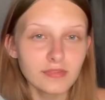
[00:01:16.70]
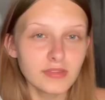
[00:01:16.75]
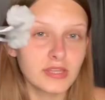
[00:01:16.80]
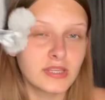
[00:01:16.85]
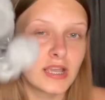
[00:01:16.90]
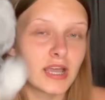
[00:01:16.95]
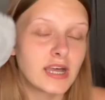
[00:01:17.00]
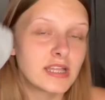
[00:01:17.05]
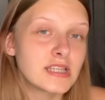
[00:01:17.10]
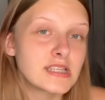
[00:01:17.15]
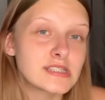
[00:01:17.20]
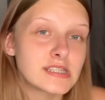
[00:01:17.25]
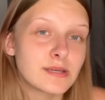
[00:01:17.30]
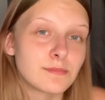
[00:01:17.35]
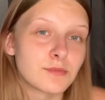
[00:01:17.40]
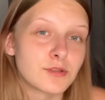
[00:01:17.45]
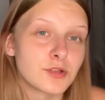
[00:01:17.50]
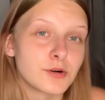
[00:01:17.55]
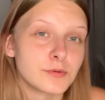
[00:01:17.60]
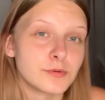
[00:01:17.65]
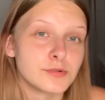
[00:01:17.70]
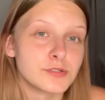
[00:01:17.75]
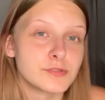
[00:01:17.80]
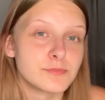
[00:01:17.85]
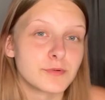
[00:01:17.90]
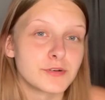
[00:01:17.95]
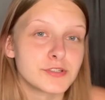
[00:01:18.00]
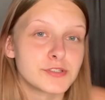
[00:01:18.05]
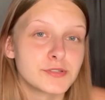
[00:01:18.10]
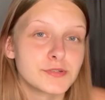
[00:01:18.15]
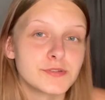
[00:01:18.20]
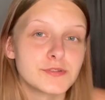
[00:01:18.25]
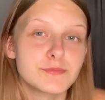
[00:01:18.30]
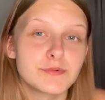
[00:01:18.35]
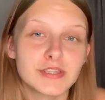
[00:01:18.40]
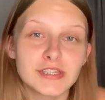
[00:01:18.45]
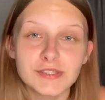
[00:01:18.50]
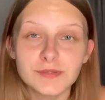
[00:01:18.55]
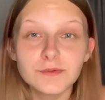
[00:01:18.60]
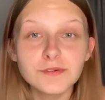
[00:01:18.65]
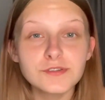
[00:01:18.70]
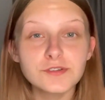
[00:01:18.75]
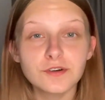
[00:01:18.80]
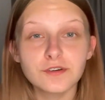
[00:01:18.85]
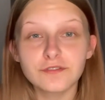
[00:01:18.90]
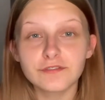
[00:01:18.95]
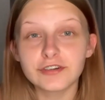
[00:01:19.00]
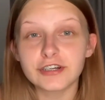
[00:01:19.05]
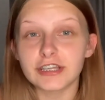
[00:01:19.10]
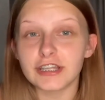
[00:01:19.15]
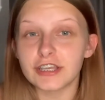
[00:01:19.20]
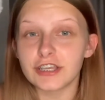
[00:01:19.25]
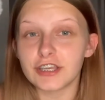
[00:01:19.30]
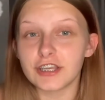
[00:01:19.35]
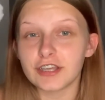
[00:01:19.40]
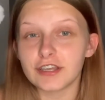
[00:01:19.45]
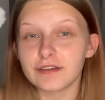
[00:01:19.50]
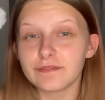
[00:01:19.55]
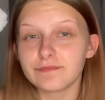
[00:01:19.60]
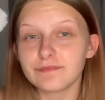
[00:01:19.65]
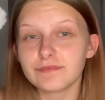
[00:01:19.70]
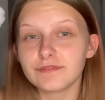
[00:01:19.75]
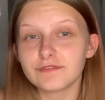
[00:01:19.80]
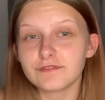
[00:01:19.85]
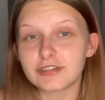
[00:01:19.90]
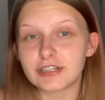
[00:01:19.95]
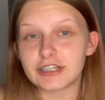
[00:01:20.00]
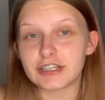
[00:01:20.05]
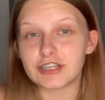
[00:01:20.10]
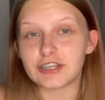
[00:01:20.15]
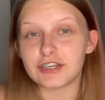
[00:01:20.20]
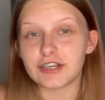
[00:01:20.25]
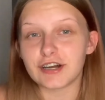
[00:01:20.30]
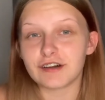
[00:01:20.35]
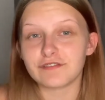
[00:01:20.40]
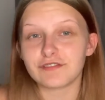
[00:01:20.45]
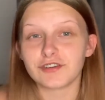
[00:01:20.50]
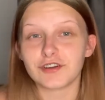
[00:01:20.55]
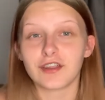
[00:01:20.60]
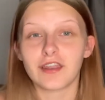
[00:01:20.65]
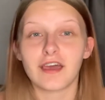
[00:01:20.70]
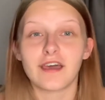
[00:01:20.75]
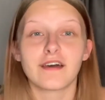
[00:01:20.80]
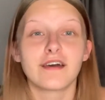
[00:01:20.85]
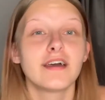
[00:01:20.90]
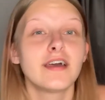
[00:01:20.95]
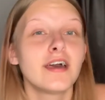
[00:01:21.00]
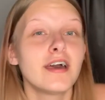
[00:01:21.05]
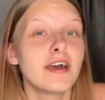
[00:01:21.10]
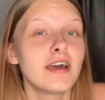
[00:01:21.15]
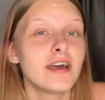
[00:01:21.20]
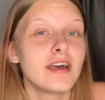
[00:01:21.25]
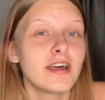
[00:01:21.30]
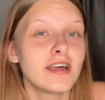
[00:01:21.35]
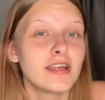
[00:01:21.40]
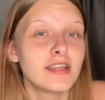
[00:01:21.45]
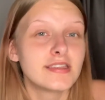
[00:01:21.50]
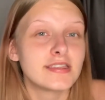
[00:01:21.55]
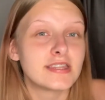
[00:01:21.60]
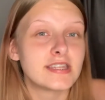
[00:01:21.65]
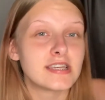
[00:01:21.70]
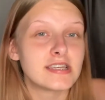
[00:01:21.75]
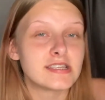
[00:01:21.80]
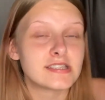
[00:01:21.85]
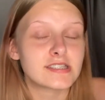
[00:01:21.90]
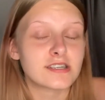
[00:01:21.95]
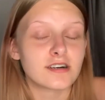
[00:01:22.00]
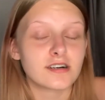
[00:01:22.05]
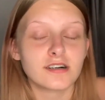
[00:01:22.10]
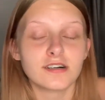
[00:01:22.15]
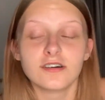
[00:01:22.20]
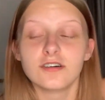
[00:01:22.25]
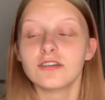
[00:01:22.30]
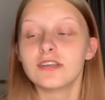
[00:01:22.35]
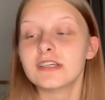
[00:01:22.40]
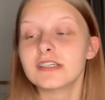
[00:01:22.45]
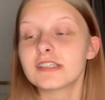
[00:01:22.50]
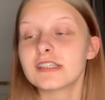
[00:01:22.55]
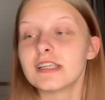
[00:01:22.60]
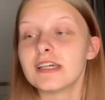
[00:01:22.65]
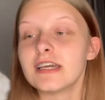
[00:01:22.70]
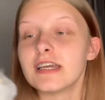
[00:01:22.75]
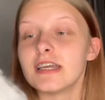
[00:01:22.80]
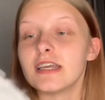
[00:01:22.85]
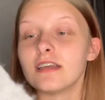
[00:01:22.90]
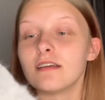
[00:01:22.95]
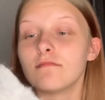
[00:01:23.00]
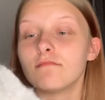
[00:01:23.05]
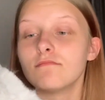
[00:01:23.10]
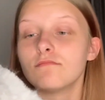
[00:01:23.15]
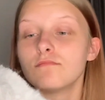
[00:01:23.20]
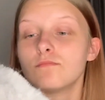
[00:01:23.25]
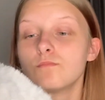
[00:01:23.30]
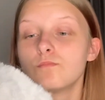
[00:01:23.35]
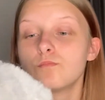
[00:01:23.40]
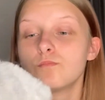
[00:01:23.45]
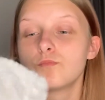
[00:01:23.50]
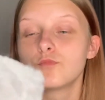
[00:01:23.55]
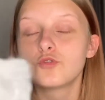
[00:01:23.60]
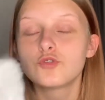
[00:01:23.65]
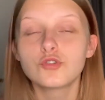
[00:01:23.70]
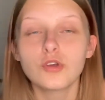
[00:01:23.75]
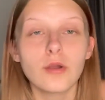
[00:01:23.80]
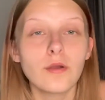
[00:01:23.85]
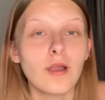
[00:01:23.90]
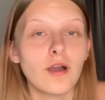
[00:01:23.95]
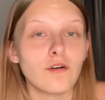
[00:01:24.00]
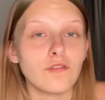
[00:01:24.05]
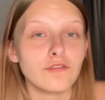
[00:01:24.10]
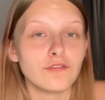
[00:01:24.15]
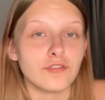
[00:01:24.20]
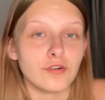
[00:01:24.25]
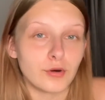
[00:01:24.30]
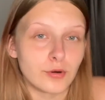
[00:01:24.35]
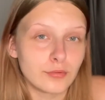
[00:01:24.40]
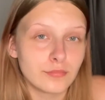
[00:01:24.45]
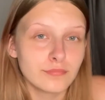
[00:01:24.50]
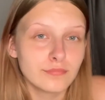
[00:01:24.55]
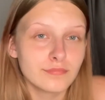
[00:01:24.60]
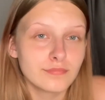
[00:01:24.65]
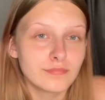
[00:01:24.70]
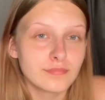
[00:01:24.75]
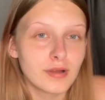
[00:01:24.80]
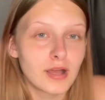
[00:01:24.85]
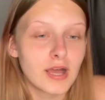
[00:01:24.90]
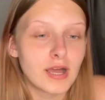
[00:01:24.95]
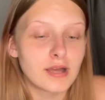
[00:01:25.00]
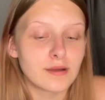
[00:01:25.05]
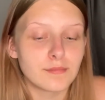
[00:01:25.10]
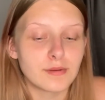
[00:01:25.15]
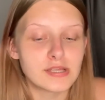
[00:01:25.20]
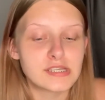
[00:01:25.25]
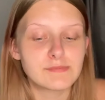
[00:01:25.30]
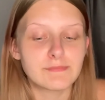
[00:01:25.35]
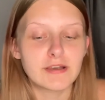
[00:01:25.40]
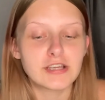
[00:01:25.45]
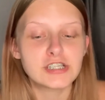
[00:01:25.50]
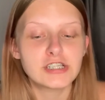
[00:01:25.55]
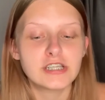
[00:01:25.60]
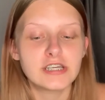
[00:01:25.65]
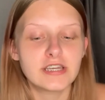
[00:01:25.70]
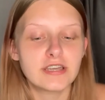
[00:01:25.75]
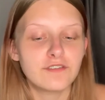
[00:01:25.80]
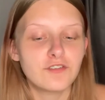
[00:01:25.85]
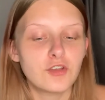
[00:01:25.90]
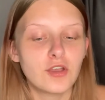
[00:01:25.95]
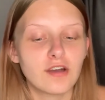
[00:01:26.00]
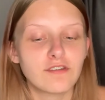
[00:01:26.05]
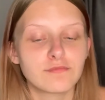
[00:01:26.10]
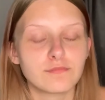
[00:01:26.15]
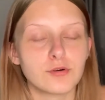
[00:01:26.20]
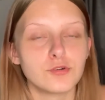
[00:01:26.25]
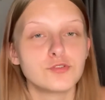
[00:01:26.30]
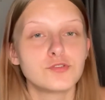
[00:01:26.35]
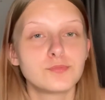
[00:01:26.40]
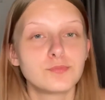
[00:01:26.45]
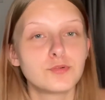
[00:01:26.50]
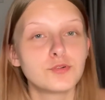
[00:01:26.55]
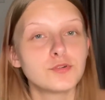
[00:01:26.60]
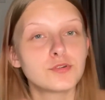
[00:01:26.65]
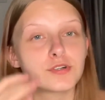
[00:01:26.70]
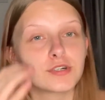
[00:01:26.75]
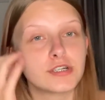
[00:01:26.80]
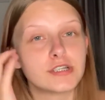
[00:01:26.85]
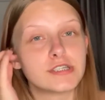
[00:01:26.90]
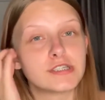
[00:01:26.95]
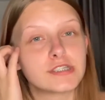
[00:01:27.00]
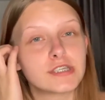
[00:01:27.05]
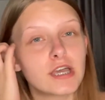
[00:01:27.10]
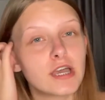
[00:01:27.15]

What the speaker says: and the same with hot water bottles. But this one's got a really cute cover on it. These are honestly so helpful, especially if you have multiple, because